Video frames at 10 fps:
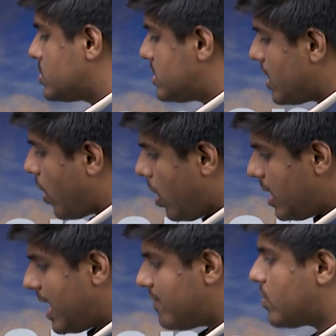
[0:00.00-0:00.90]
they all
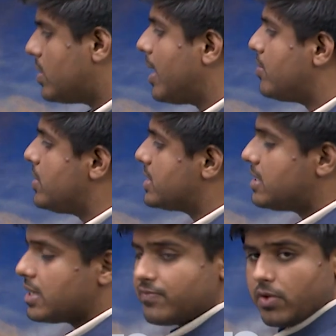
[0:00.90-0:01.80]
have
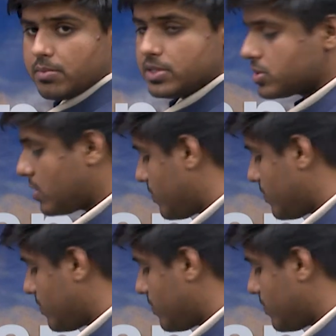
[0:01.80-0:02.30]
collaborated in formation